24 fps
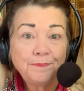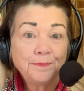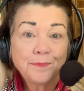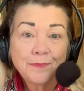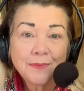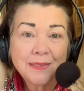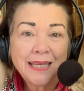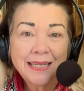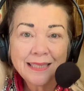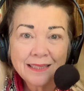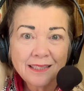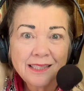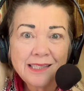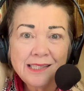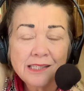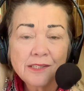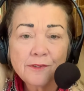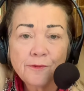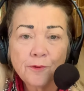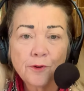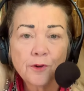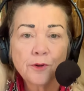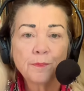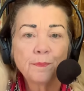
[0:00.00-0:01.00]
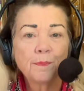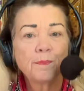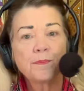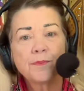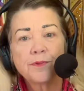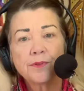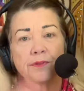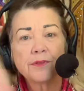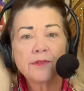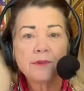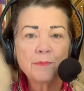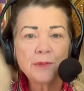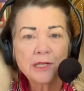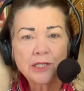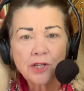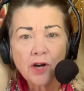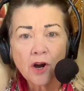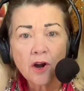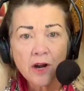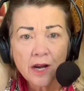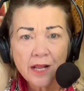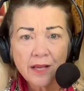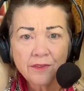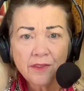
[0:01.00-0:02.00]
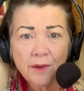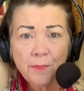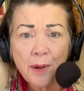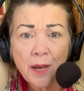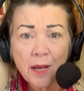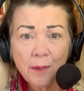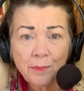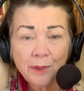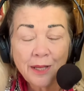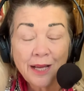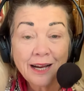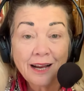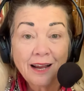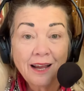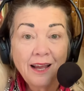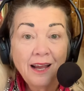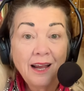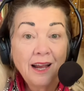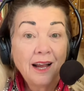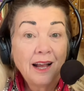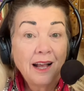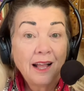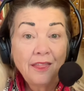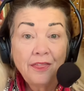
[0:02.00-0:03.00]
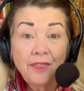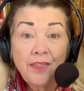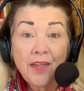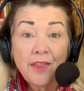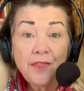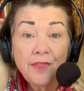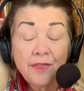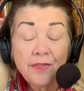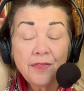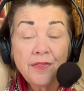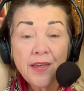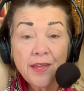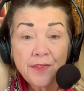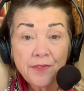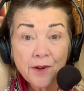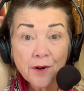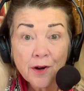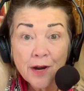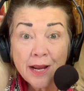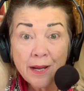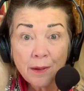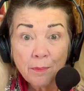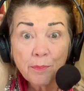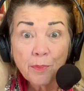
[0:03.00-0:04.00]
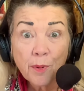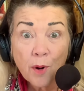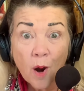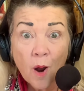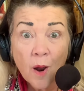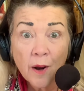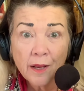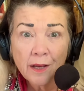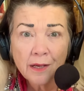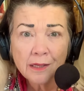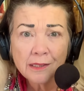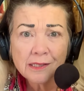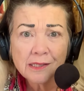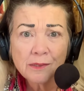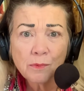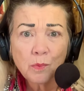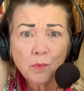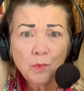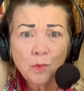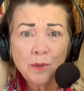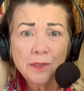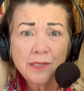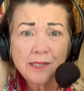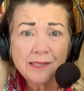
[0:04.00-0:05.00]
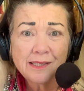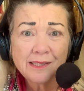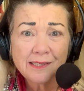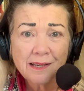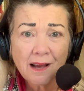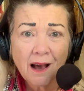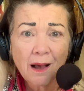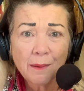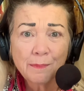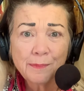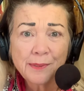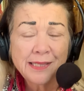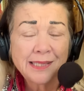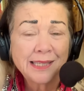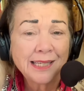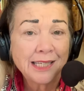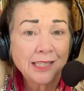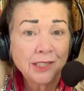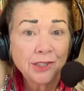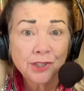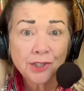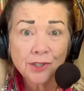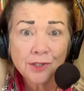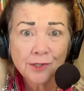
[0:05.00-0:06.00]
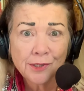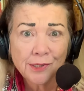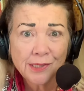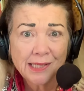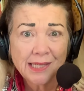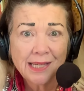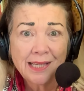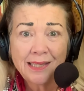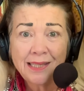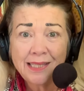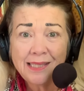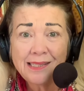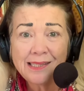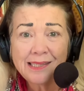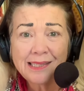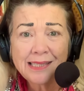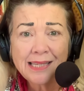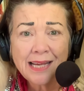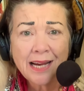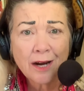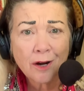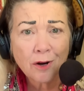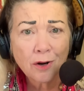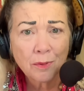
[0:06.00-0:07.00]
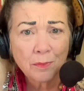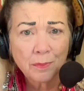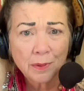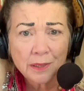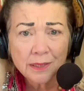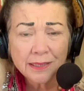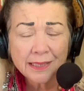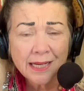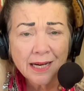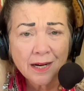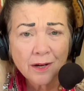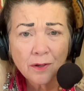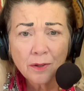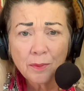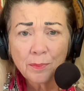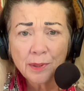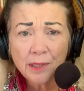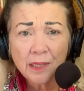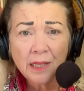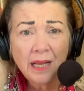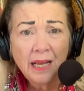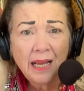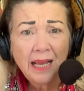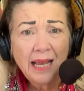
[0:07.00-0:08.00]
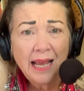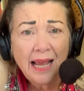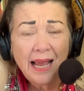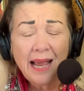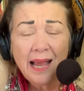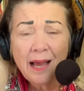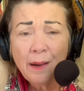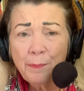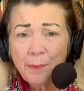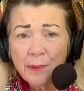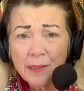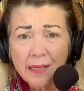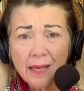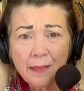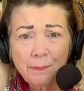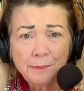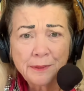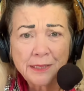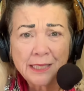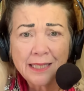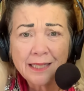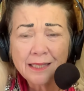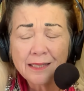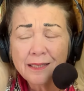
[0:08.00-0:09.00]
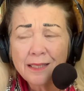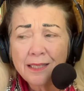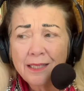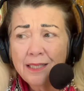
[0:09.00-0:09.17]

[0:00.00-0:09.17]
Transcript: at least for the majority of the public, that their hemp products would stop seizures in these terrible, terrible epileptic